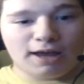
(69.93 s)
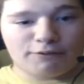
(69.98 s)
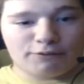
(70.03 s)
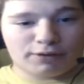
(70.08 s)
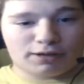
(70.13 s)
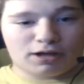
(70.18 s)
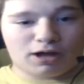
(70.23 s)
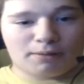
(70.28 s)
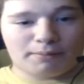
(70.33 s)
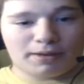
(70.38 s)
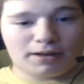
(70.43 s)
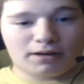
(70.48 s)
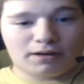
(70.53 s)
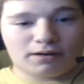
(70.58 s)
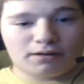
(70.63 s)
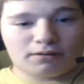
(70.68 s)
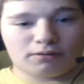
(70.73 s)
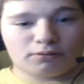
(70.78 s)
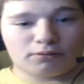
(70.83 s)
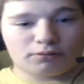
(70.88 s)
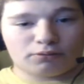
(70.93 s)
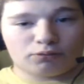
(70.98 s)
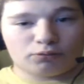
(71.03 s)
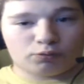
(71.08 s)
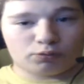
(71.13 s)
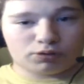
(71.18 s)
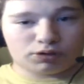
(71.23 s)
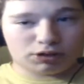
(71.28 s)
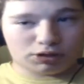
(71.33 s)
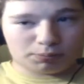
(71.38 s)
Every comment
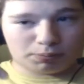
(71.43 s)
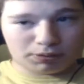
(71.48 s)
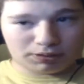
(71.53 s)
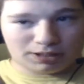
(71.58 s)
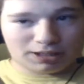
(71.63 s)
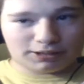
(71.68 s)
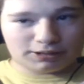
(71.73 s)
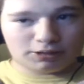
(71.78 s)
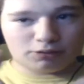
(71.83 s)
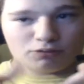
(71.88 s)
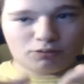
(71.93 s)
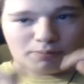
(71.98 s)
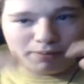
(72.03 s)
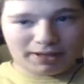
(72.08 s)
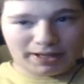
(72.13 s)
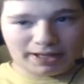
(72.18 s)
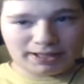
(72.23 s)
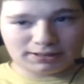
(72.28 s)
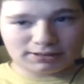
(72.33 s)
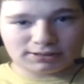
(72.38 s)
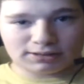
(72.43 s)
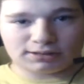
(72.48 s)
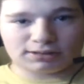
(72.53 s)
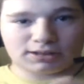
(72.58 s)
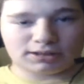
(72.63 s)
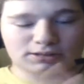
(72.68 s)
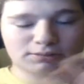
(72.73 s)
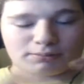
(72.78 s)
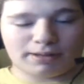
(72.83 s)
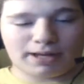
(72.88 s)
that you put down there will be answered.
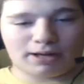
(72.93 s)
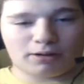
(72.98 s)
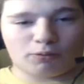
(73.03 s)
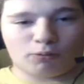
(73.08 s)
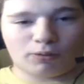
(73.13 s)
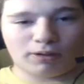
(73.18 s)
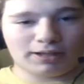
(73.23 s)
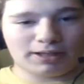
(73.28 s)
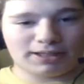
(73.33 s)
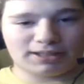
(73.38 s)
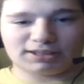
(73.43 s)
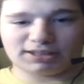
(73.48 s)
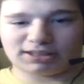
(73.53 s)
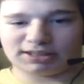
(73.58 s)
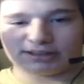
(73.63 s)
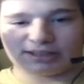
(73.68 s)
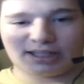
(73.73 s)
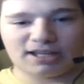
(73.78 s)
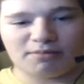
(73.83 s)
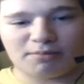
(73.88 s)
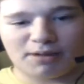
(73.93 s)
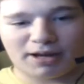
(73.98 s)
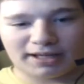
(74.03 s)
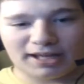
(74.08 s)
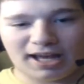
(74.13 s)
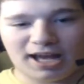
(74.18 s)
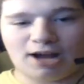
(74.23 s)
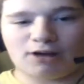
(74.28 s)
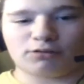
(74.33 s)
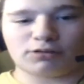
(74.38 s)
Doesn't matter what it is. You can say, am
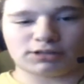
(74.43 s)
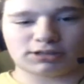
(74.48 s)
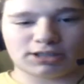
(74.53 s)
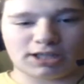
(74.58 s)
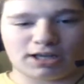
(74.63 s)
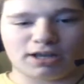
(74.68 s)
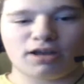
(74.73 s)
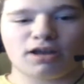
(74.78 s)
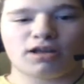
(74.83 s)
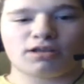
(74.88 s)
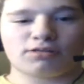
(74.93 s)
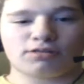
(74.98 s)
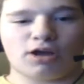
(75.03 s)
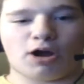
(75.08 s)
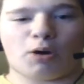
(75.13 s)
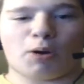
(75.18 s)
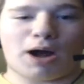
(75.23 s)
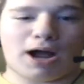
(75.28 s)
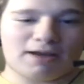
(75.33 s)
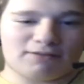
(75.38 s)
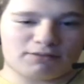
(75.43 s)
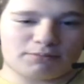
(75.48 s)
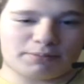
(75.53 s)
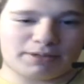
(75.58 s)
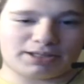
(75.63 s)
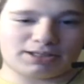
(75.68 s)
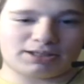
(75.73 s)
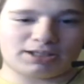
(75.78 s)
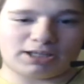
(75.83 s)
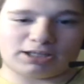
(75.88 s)
I gay? I will say, no, I have a
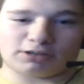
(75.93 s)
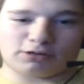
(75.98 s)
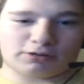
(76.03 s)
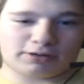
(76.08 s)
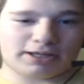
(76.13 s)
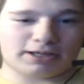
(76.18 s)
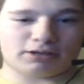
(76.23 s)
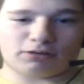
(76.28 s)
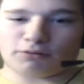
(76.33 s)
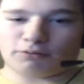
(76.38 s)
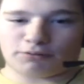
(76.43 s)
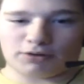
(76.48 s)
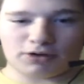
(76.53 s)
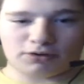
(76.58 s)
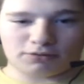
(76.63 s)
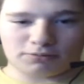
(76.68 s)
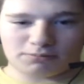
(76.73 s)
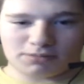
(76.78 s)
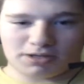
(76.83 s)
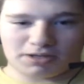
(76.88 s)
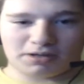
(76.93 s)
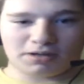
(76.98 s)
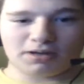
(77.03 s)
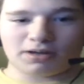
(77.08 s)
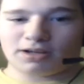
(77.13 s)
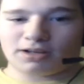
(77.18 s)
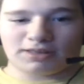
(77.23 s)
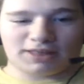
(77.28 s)
big dick, okay? Don't fuck with me.